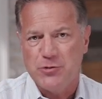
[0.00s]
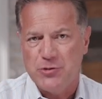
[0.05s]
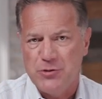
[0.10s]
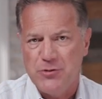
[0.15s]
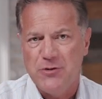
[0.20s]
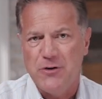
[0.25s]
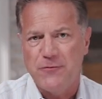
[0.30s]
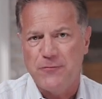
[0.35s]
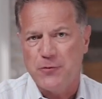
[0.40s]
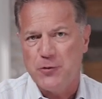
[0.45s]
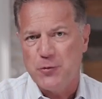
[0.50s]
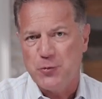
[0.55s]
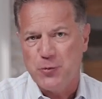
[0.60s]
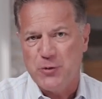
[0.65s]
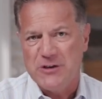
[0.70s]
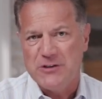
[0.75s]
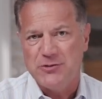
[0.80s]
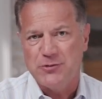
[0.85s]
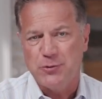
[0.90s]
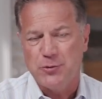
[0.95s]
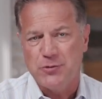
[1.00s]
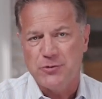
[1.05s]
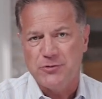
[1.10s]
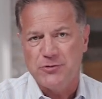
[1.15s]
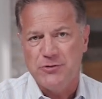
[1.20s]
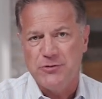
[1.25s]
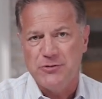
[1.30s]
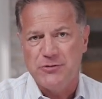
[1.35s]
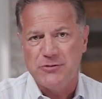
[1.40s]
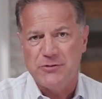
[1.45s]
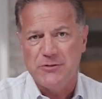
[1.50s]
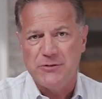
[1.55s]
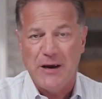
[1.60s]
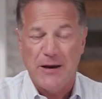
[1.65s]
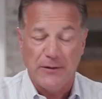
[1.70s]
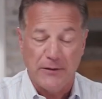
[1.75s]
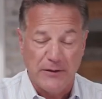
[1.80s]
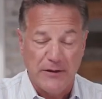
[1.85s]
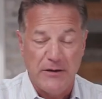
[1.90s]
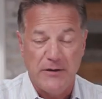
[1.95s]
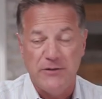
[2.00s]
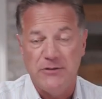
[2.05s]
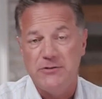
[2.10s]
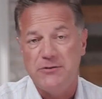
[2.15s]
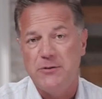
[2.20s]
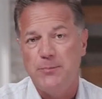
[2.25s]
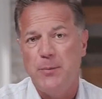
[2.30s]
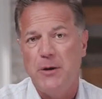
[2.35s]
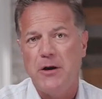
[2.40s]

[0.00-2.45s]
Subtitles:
2 different resources at least,